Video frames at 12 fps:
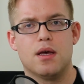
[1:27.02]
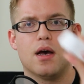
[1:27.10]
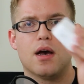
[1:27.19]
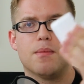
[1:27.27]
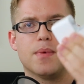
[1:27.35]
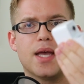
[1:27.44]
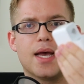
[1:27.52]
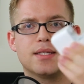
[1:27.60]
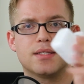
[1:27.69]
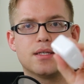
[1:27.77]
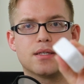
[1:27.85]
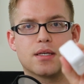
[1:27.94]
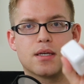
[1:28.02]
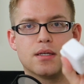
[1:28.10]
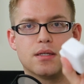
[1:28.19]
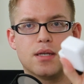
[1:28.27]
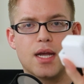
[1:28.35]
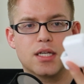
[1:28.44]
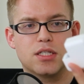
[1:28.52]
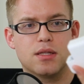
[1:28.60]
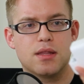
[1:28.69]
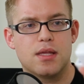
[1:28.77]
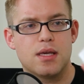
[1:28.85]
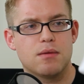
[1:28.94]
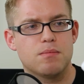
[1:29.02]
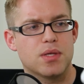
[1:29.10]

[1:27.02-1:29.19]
Um, it has the connection thing,